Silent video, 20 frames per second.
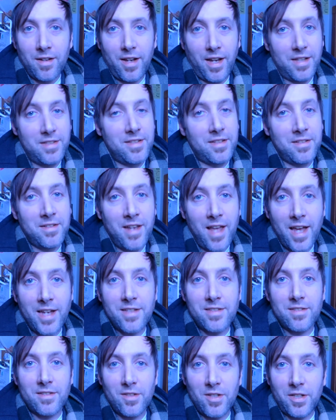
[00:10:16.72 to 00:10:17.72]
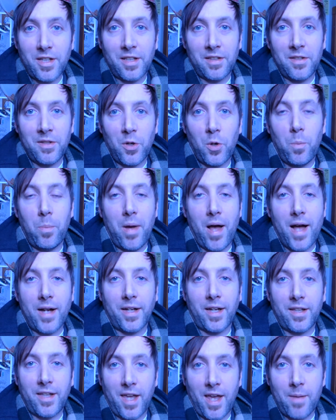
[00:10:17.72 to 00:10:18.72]
It's a nice looking little
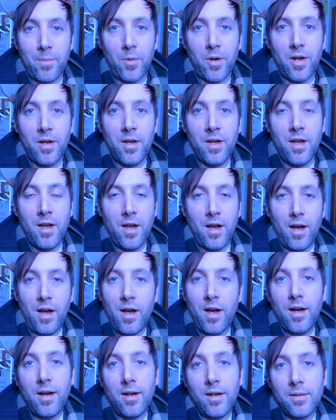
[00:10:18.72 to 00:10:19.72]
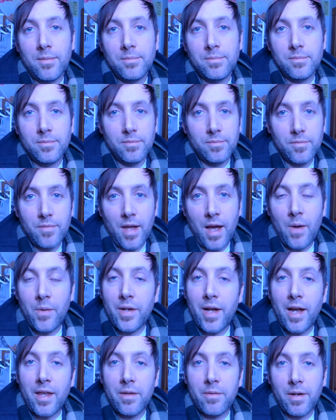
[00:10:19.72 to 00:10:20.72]
pocket camera. I
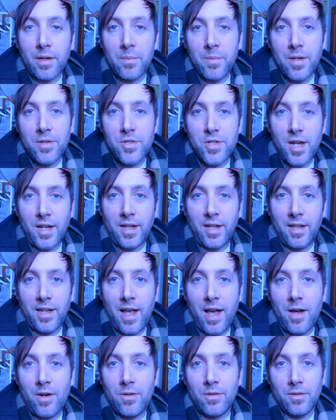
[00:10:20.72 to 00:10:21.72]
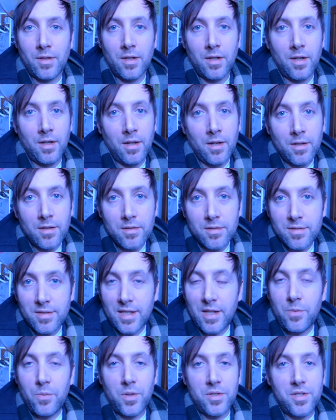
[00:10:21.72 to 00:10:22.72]
would highly recommend checking it out.
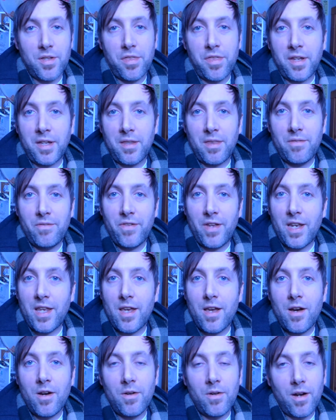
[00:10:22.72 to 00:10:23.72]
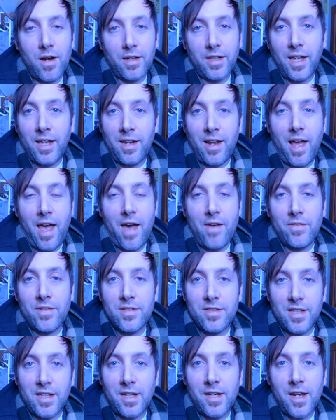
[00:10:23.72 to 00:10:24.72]
See what you think of the video. Again, I haven't
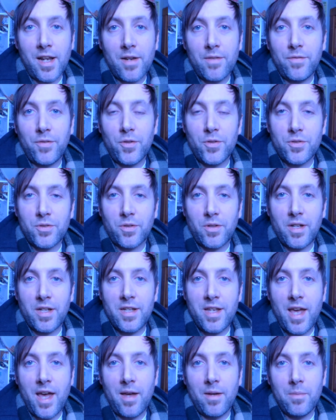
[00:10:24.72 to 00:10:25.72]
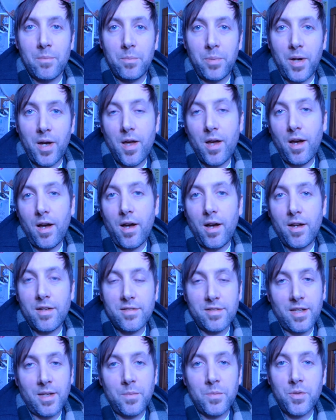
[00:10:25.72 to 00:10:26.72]
seen it on a full screen yet, but it
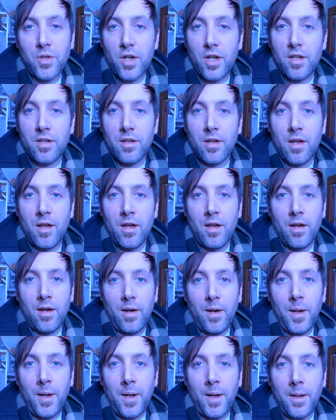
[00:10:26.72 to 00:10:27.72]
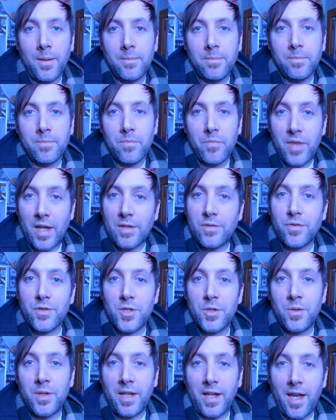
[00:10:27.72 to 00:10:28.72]
seems good. Thanks for
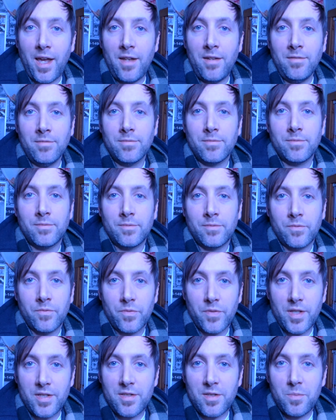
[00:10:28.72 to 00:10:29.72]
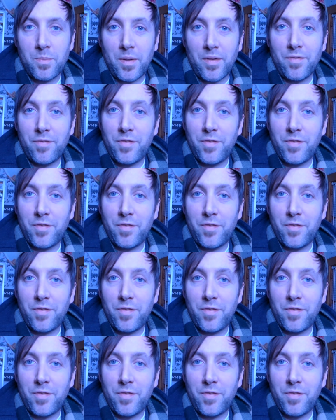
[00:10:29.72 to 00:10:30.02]
tuning in. This has been